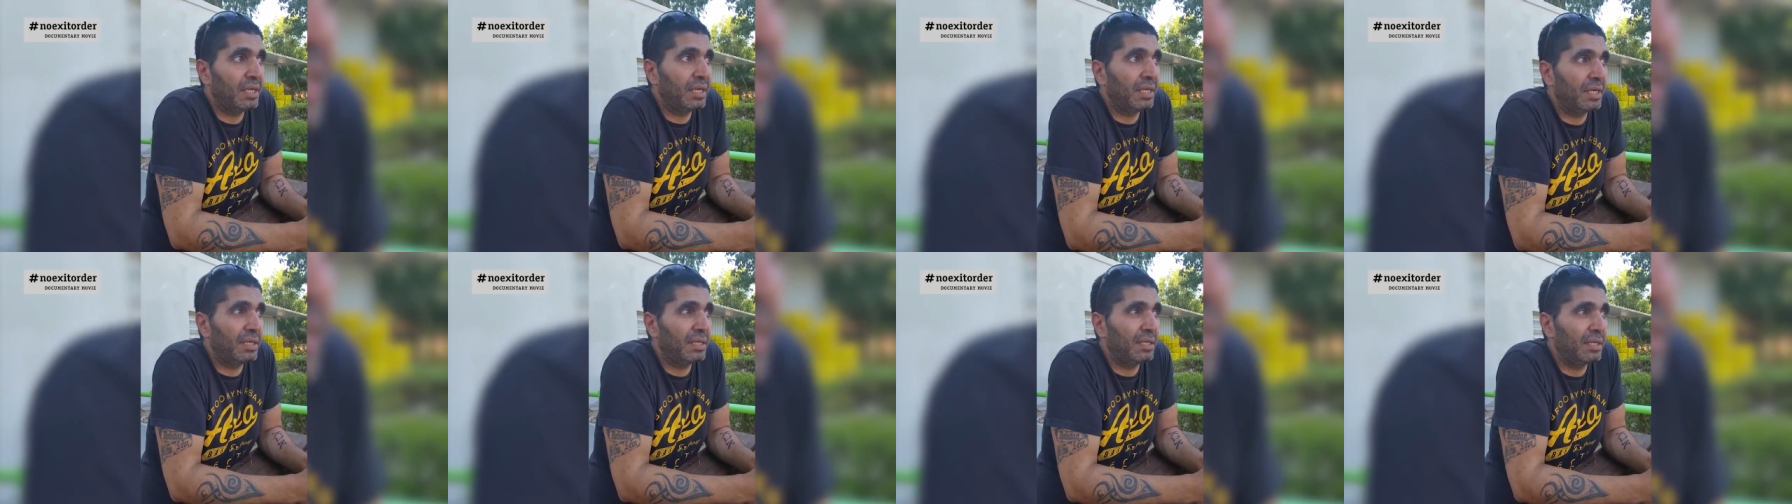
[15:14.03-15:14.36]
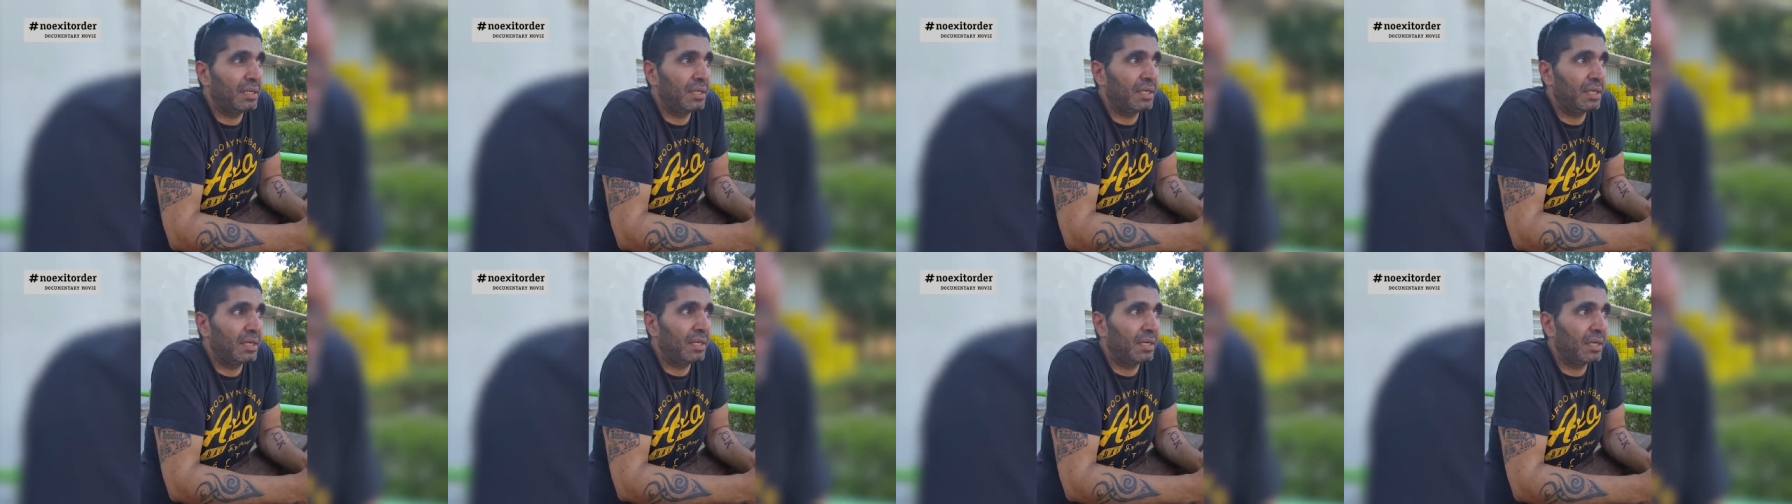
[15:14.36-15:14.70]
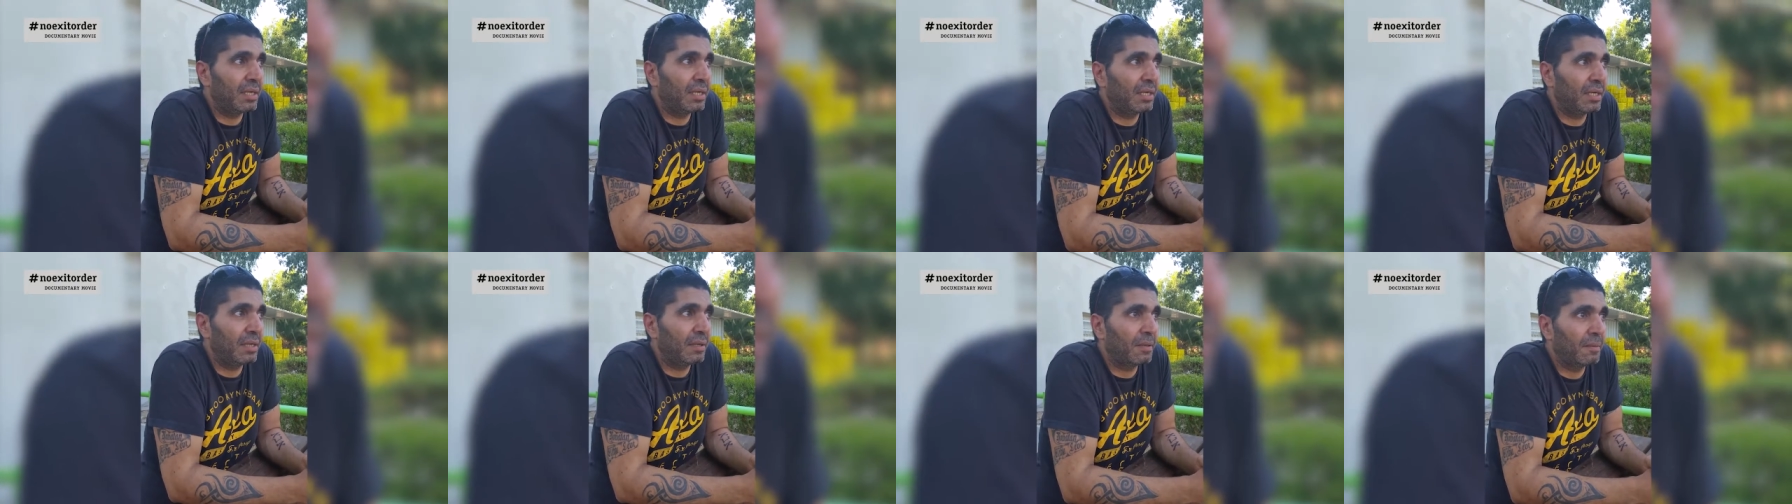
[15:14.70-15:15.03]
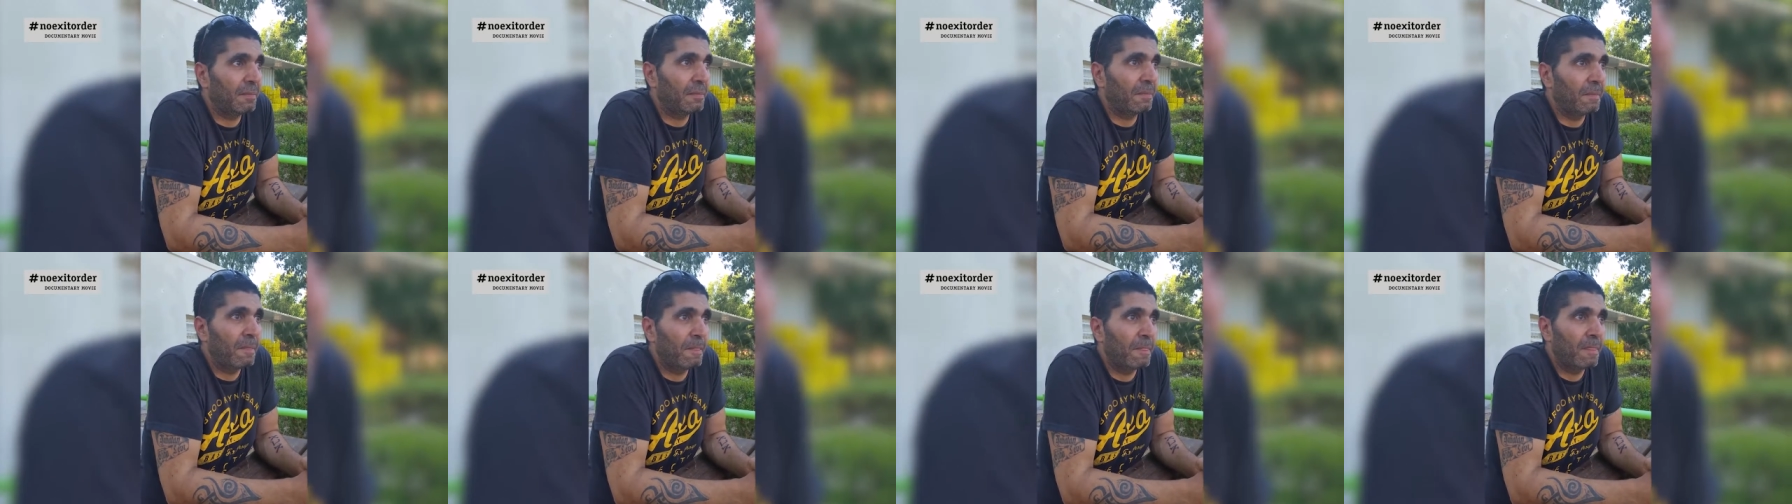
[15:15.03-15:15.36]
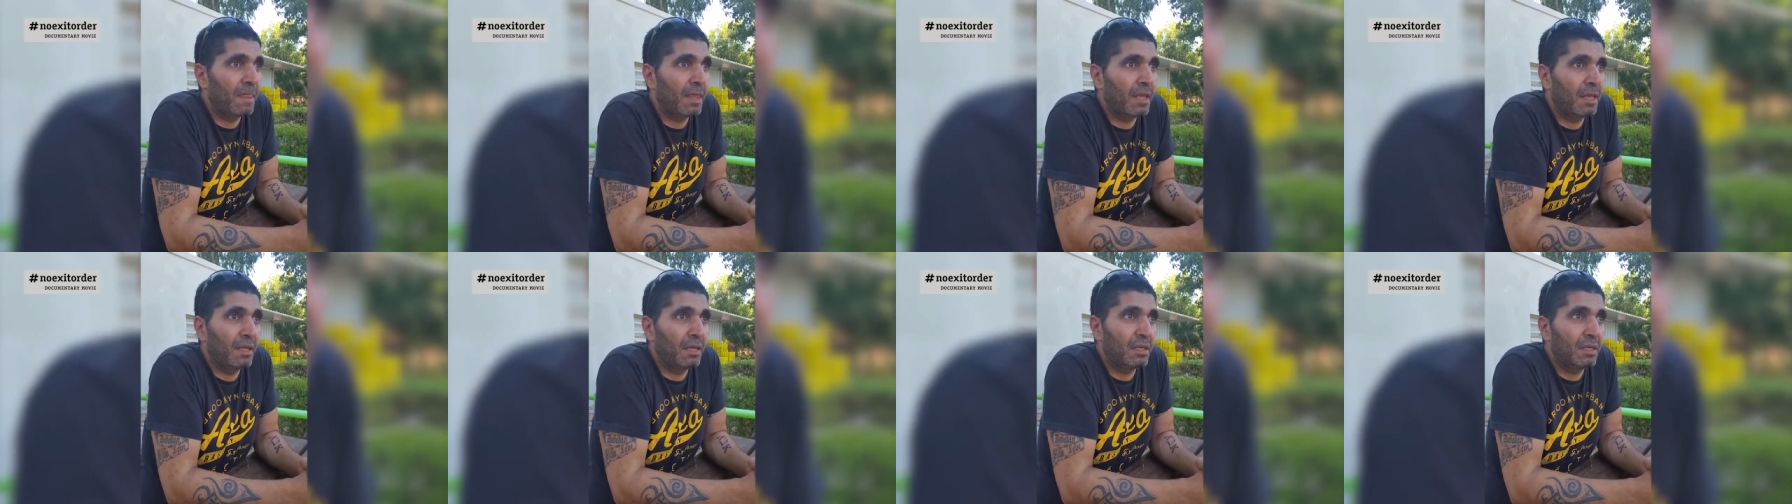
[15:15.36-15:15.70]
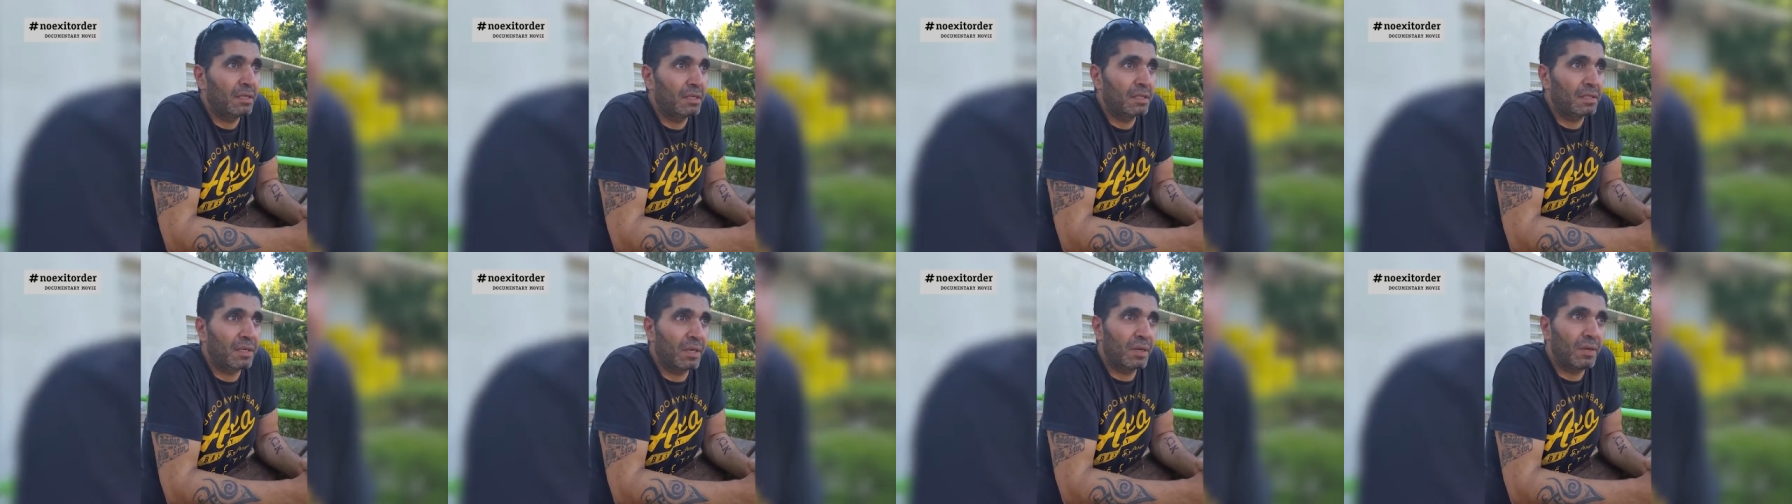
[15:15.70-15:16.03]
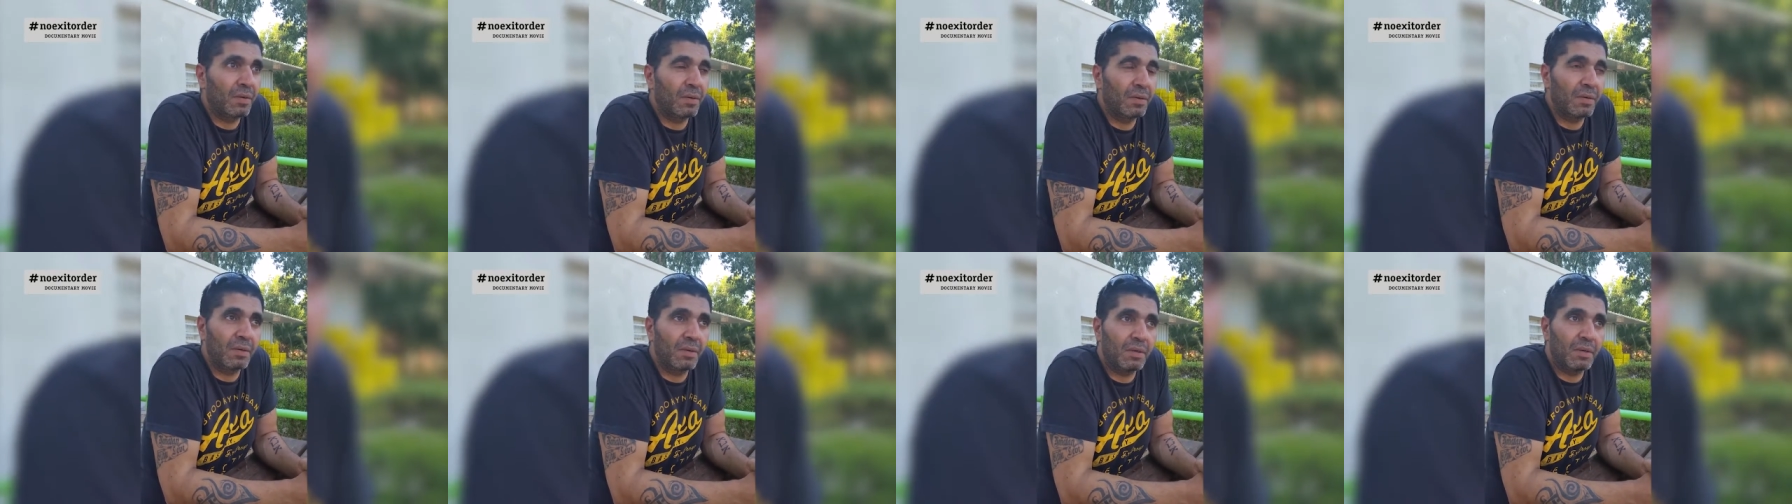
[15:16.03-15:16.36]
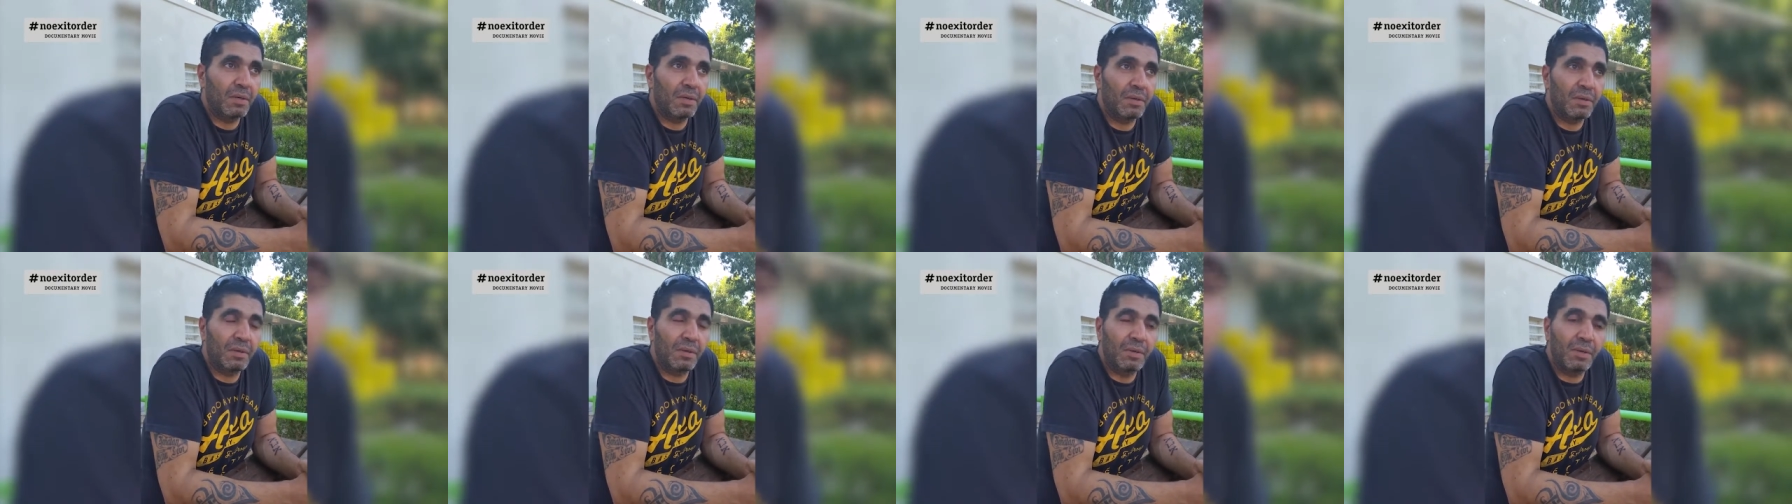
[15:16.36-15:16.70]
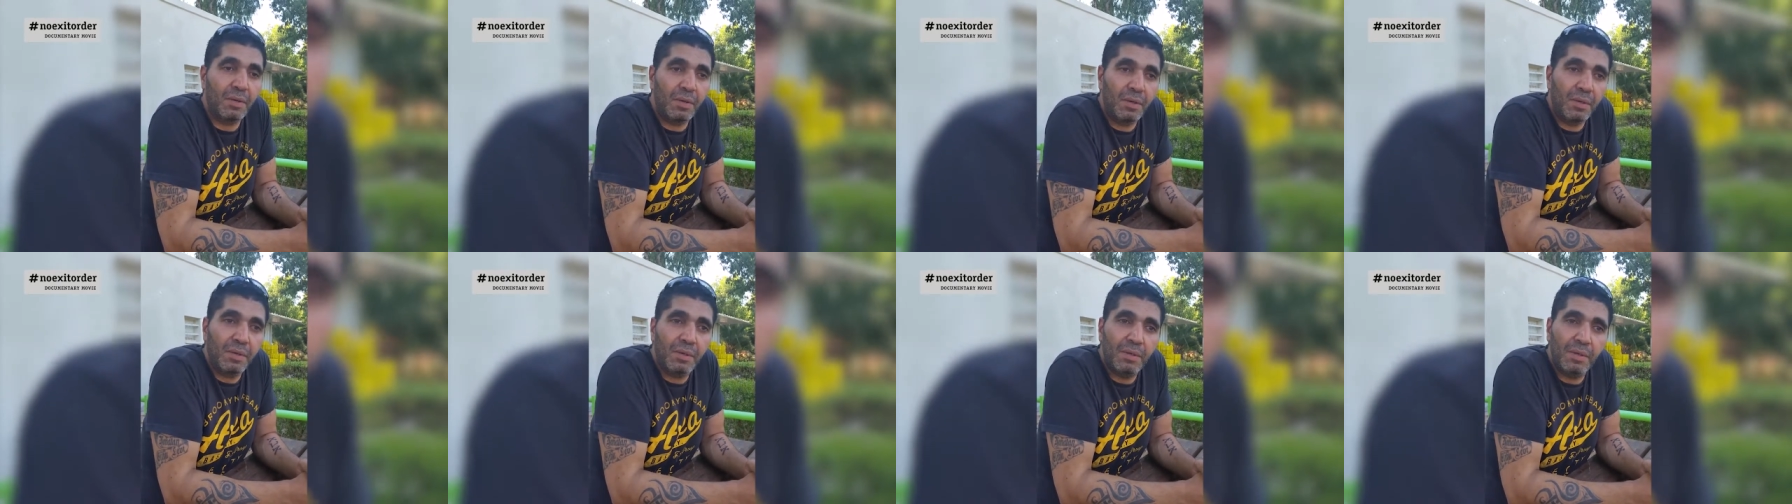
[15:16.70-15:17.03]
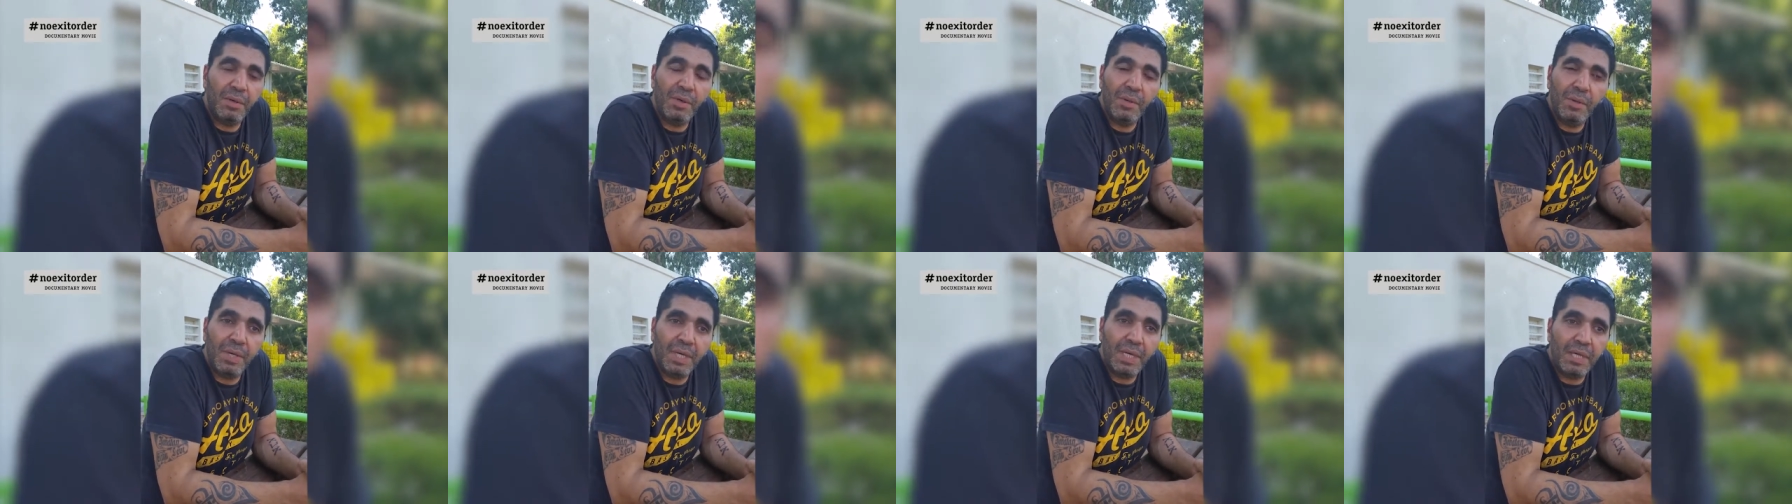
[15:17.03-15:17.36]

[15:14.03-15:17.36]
and so who